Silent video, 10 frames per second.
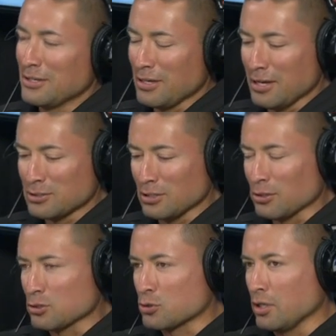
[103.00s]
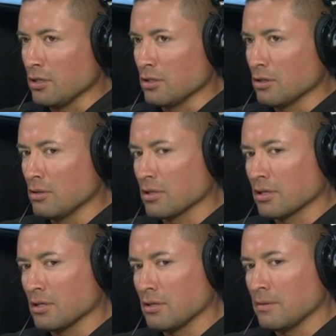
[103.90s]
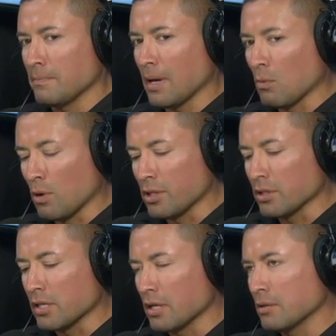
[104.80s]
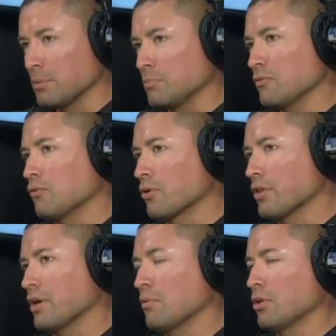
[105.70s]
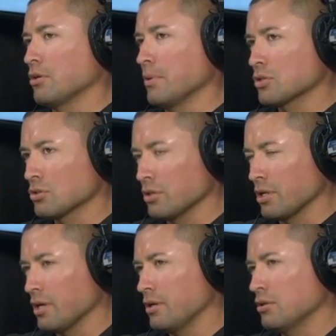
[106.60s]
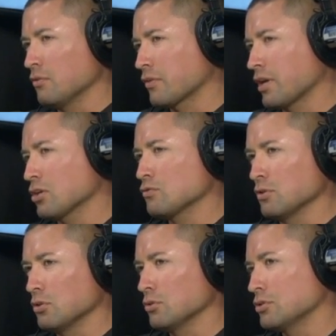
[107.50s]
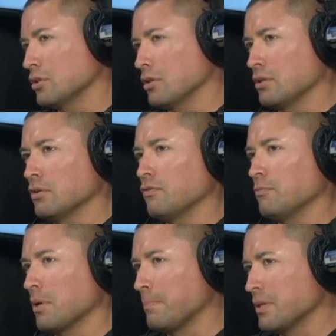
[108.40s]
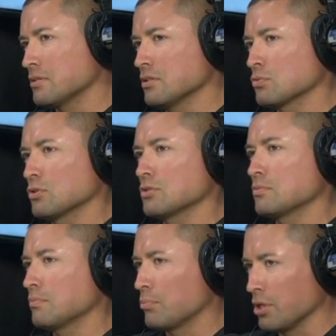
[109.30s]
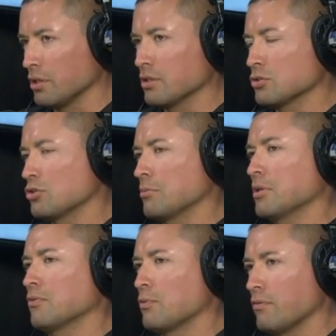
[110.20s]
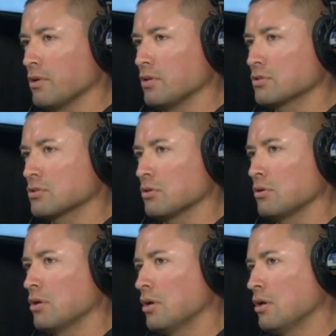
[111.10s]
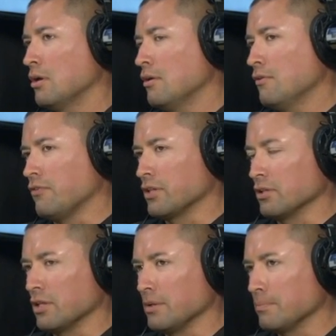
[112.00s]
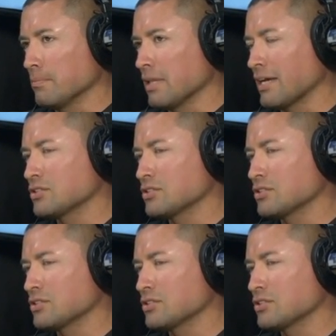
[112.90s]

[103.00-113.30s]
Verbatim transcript: Yeah, it's a little treat, you know. Like uh, I wanted to get it, but before that, I wanted to make sure that I had enough cash flows, uh, enough. My business was bringing in a certain amount of revenue, so finally, last.